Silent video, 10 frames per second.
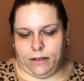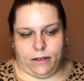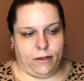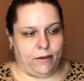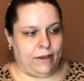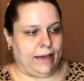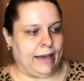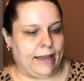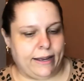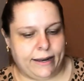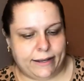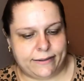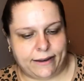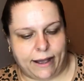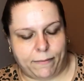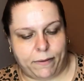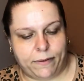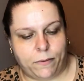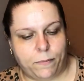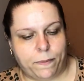Okay, next up.
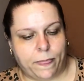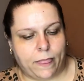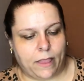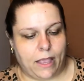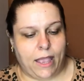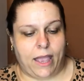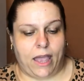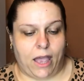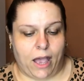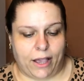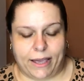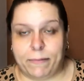Okay,